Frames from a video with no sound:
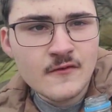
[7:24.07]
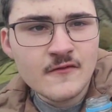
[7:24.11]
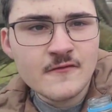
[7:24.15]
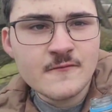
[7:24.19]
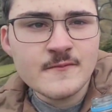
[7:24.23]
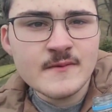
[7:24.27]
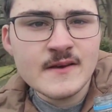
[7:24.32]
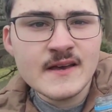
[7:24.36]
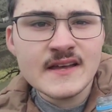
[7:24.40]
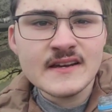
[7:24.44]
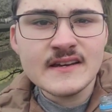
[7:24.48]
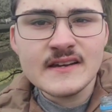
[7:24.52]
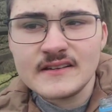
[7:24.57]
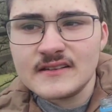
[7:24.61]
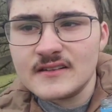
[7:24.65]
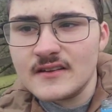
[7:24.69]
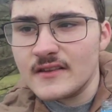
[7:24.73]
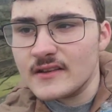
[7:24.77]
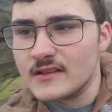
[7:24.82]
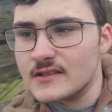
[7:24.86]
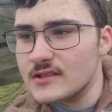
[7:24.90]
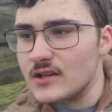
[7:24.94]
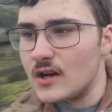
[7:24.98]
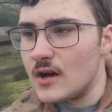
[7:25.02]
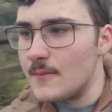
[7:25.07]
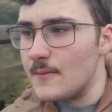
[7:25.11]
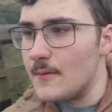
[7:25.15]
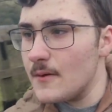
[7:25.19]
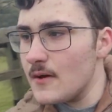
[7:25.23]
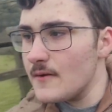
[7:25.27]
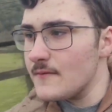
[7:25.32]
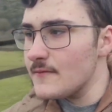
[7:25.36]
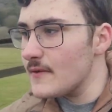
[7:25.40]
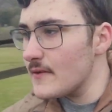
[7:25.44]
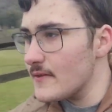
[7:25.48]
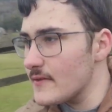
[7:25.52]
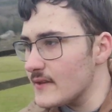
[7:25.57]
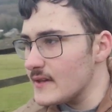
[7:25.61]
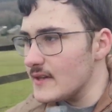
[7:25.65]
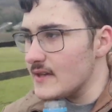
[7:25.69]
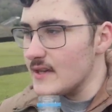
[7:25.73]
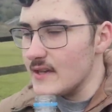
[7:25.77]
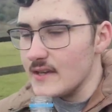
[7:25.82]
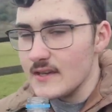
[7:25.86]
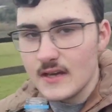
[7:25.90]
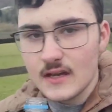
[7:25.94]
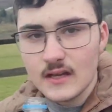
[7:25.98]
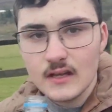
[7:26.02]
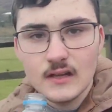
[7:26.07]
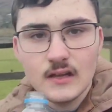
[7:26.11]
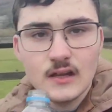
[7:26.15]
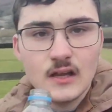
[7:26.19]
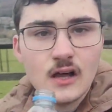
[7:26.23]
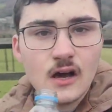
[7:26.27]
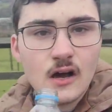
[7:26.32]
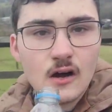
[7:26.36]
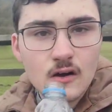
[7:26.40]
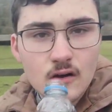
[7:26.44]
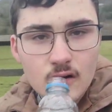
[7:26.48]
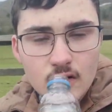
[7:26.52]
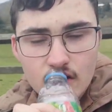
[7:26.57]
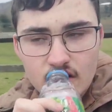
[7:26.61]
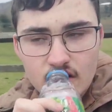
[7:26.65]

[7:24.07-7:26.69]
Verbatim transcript: Made it to the top of the locks.